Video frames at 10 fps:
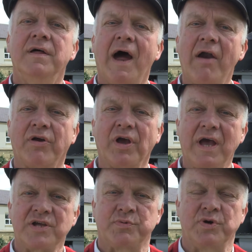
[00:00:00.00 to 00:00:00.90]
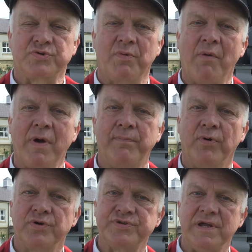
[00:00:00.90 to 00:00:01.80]
Harrogate Gasworks Railway
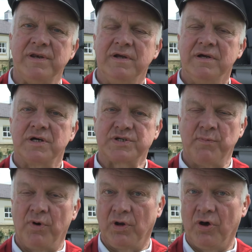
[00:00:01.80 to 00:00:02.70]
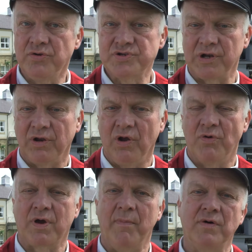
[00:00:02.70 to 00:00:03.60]
brought in a small Hunslet
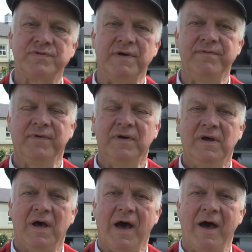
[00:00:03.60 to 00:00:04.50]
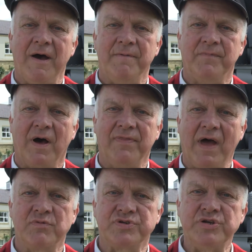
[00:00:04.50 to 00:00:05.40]
locomotive, and
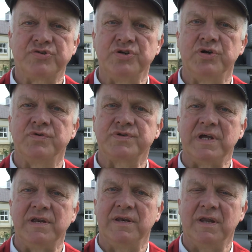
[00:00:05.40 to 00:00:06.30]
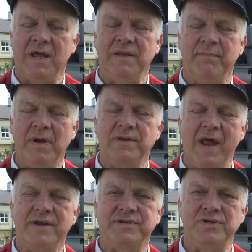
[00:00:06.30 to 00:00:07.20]
that was introduced in the
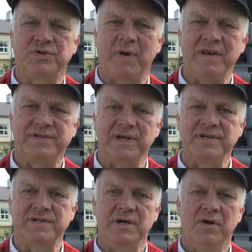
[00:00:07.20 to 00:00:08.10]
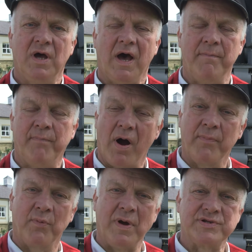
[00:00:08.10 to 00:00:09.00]
mid-1920s, and
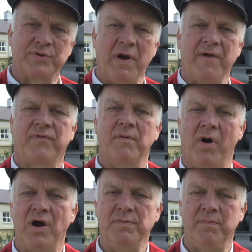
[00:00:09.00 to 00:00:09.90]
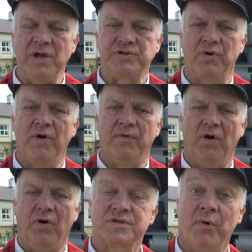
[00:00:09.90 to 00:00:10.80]
Barber went away for a major
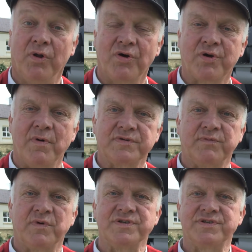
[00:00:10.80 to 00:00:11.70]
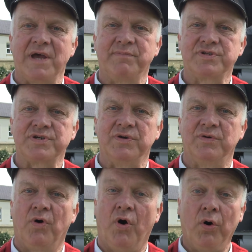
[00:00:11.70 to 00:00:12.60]
overhaul. Small locomotive wasn't able
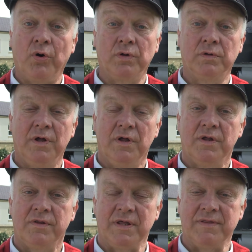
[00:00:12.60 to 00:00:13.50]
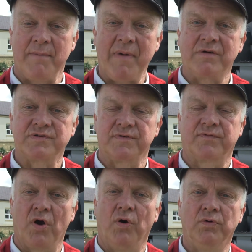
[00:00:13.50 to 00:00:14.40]
to haul the amounts
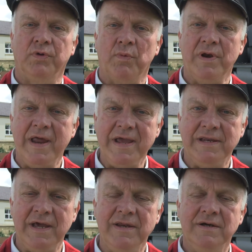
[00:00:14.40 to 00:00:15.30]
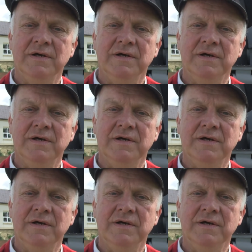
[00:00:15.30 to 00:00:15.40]
of coal that were needed,